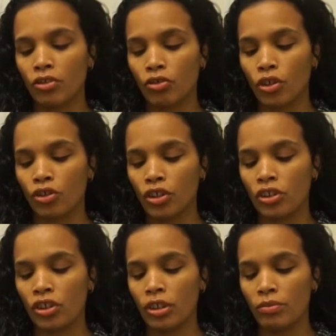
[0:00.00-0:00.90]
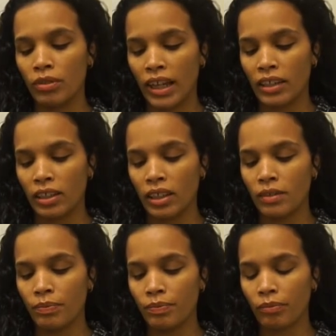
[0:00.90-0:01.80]
Control System
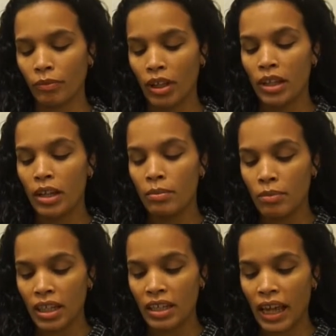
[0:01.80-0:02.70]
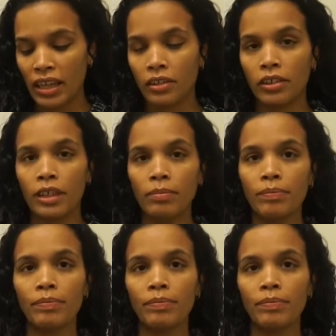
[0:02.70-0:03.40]
Daily Mean Day Cream.